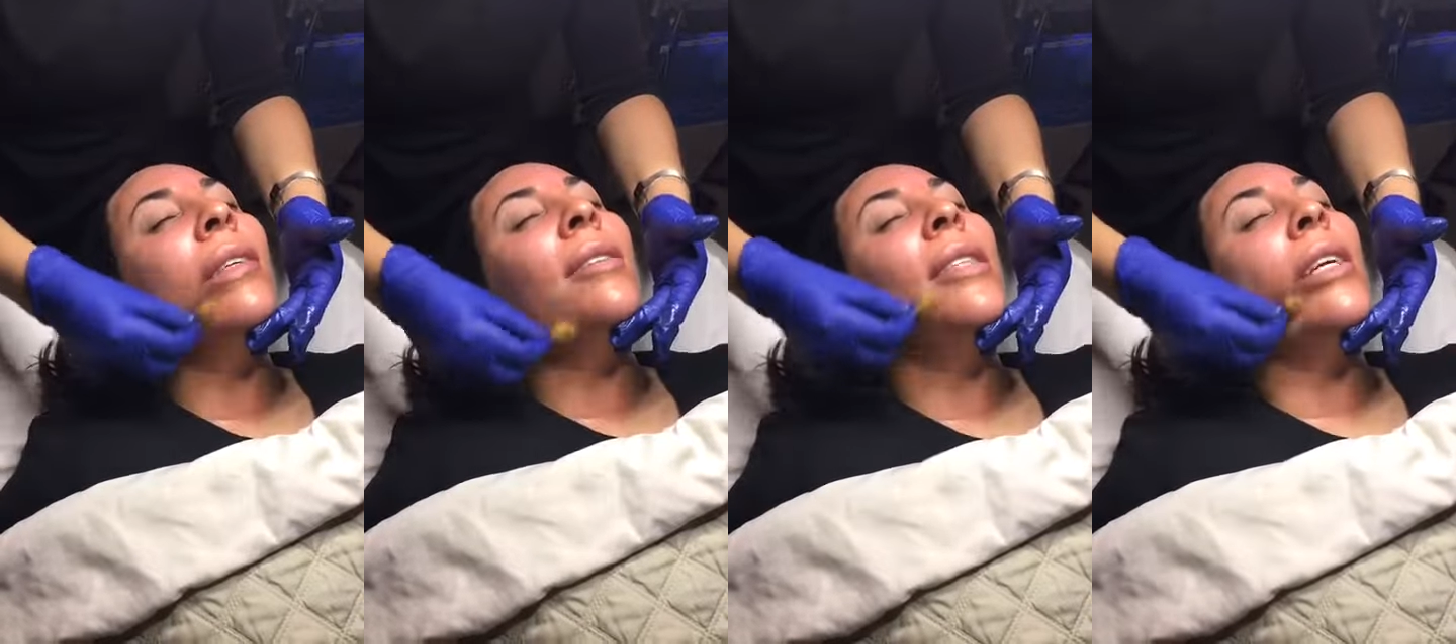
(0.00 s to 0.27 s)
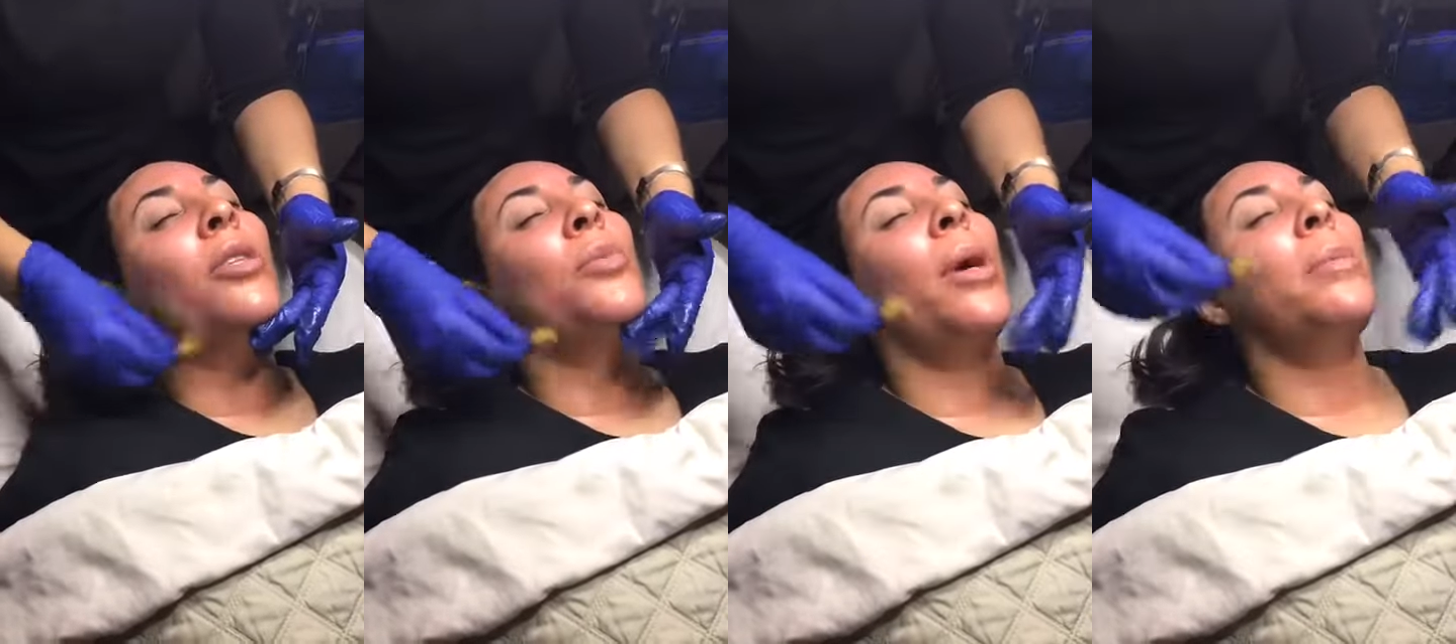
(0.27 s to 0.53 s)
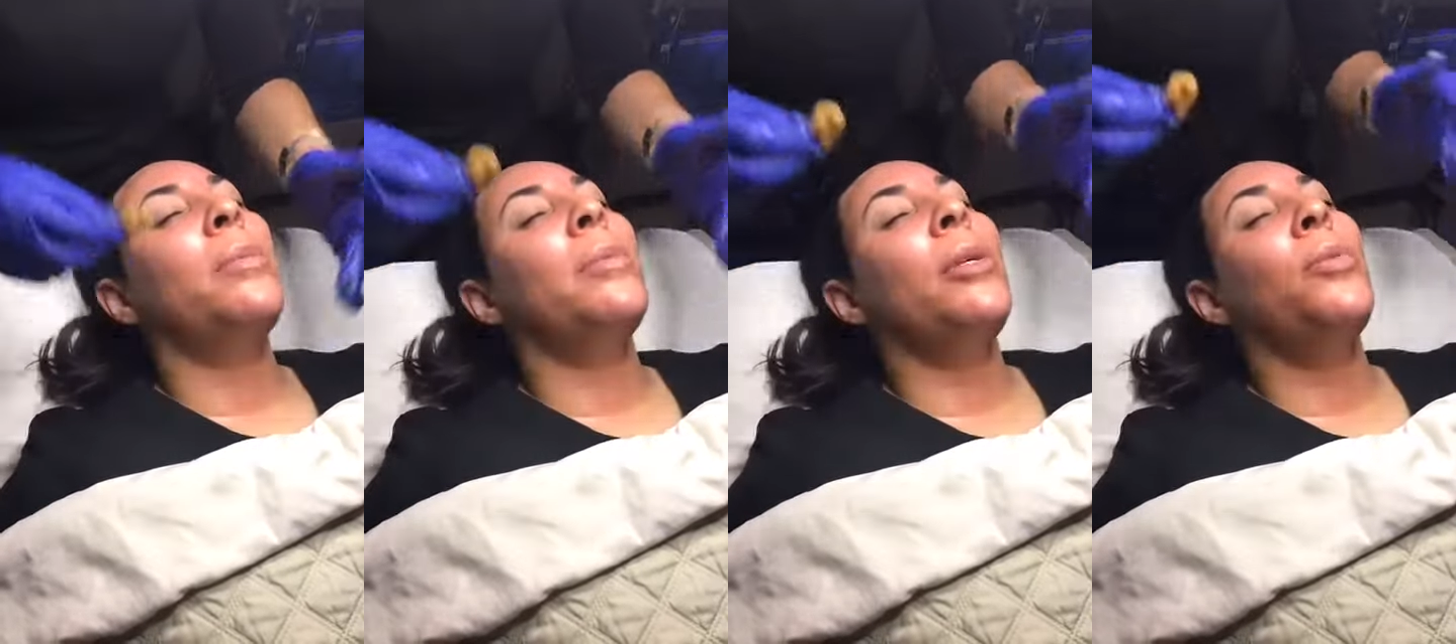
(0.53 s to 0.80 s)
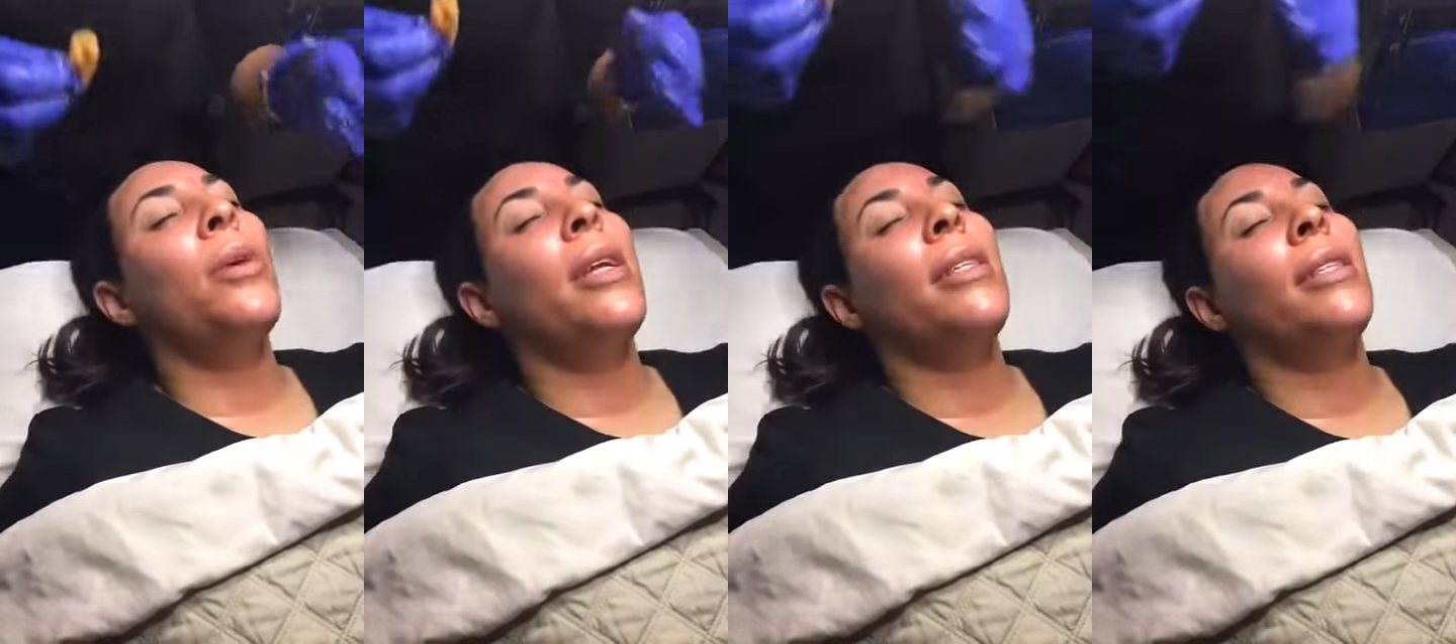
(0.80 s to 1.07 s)
that's probably
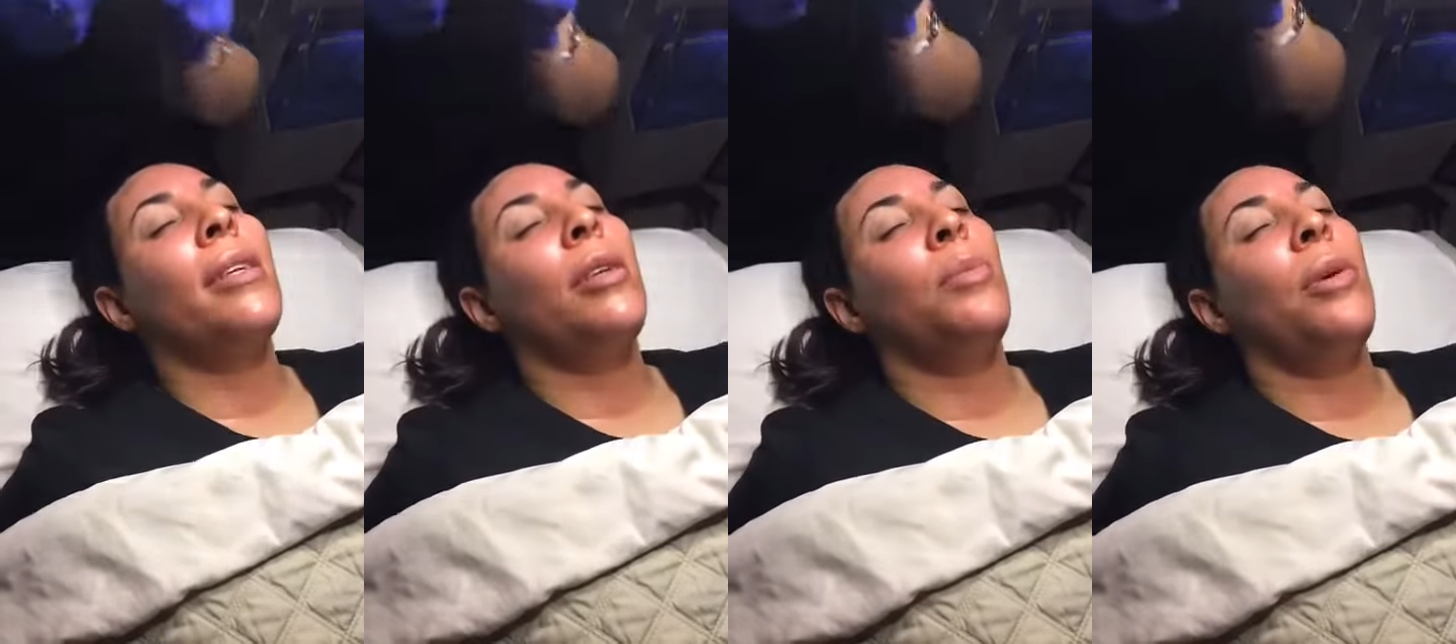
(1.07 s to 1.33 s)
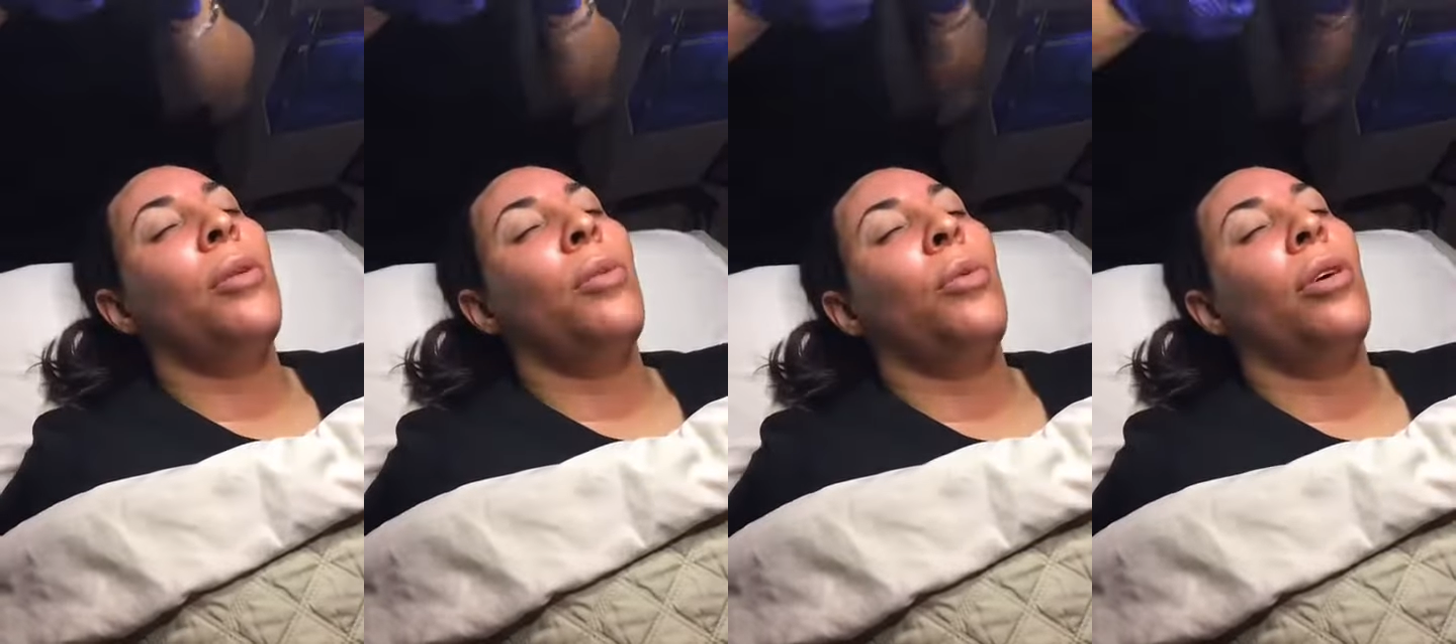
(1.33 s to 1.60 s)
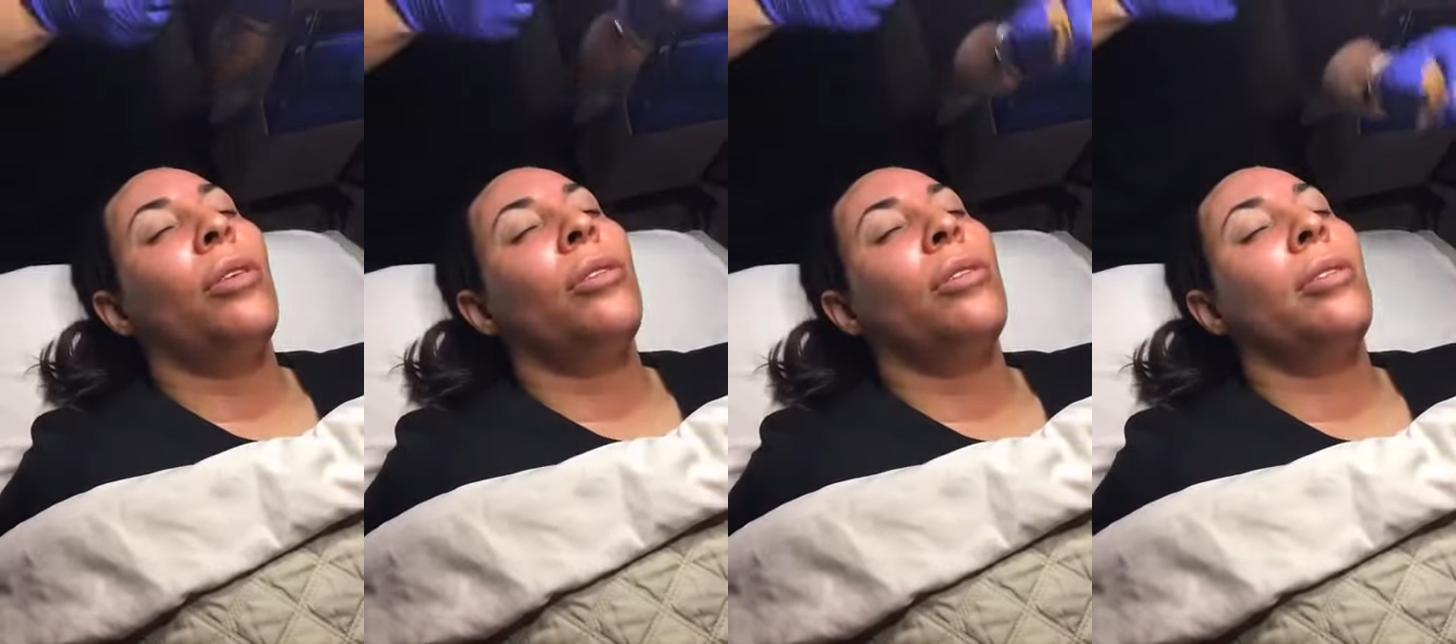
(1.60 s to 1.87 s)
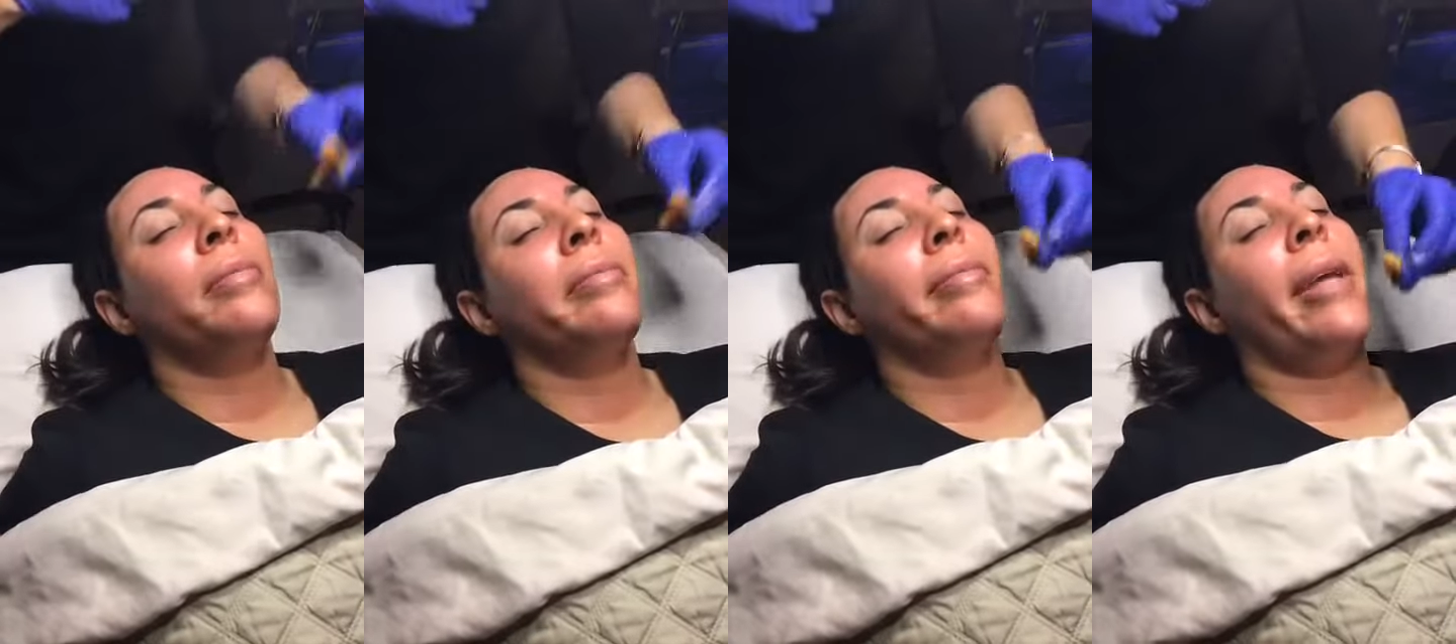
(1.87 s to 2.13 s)
when it's going to be the
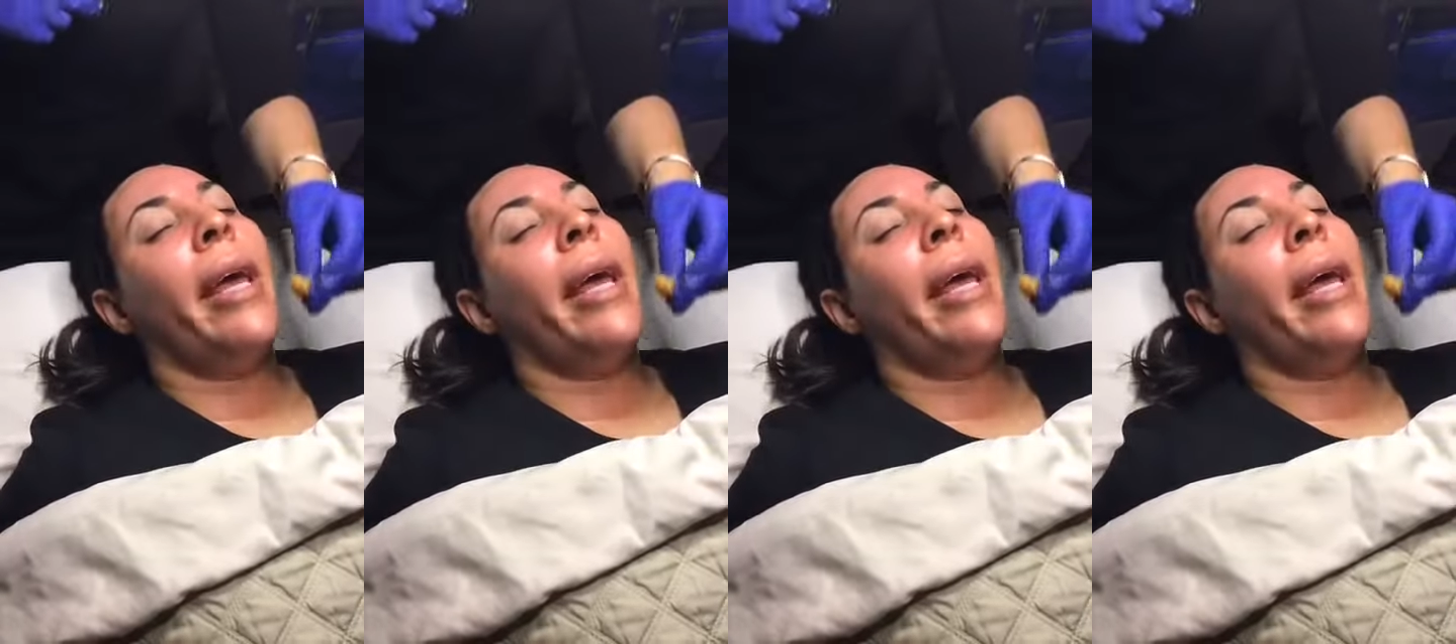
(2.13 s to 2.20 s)
worst.